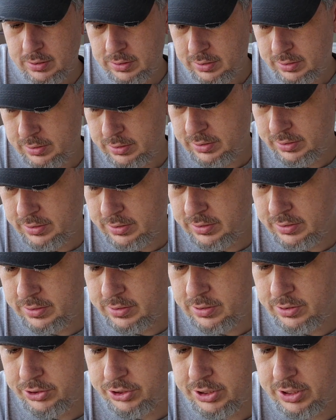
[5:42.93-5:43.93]
This is
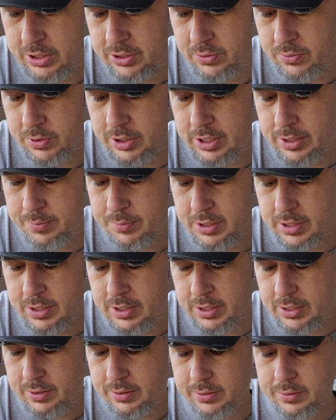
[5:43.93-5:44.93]
their Shad Rap
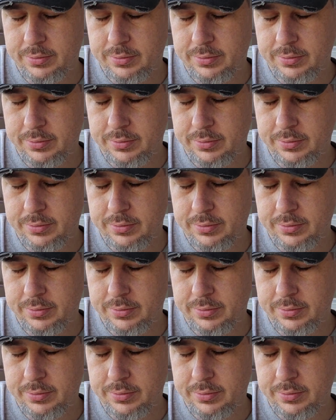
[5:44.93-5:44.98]
9